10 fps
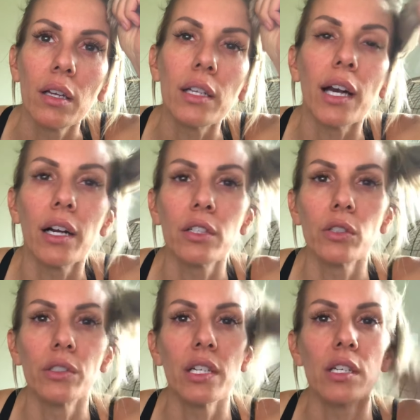Yeah,
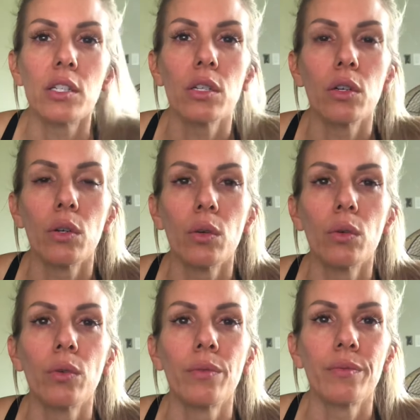you'll need
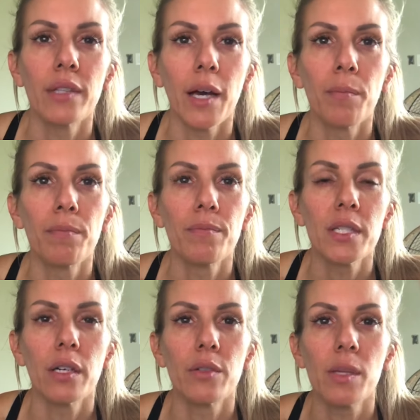to, yep,
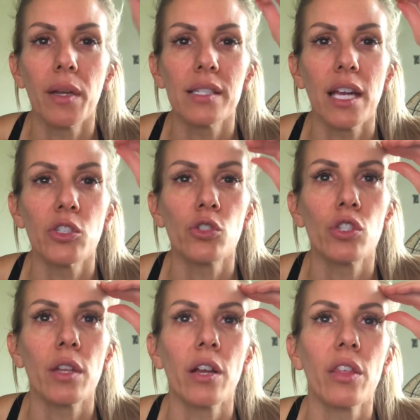so somebody's answered you
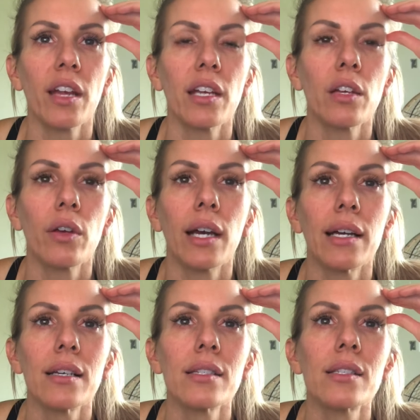there. Thank you,
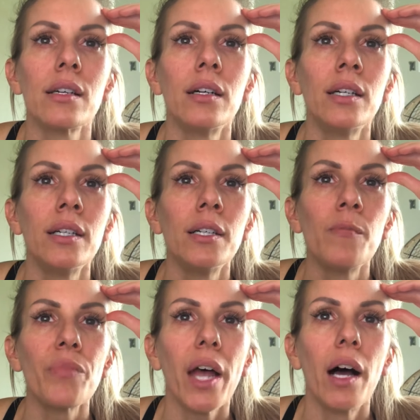guys.
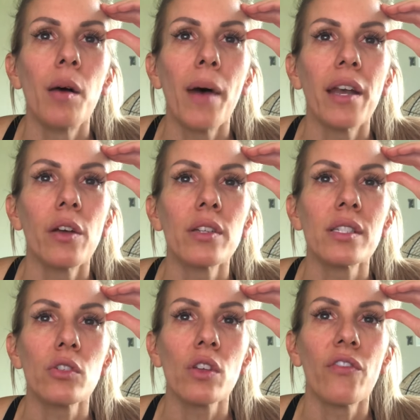I noticed
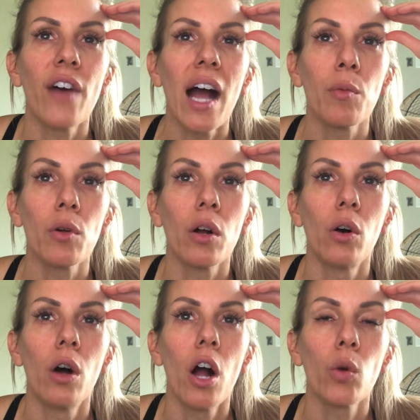there's a fiber
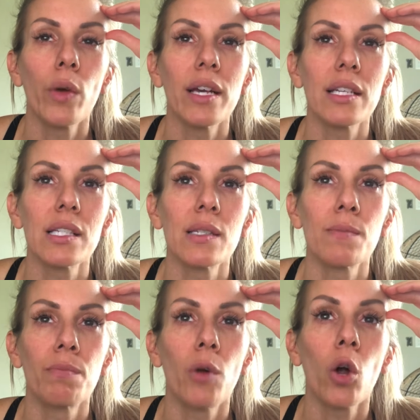goal. Are
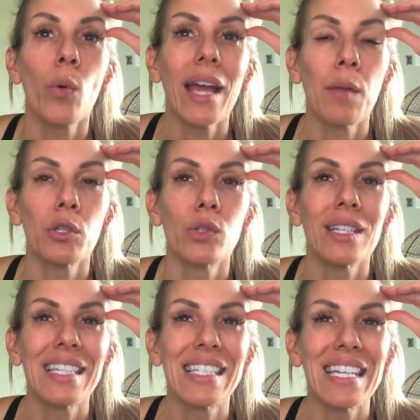we able to
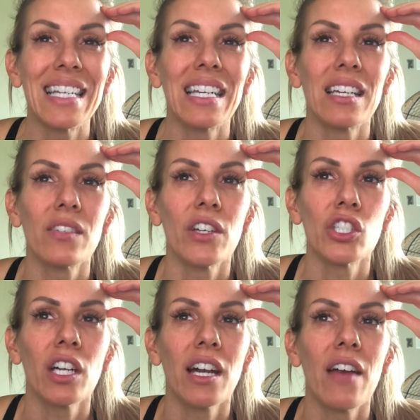exceed it as a
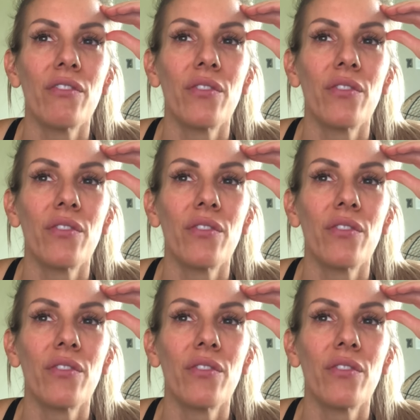vegetarian?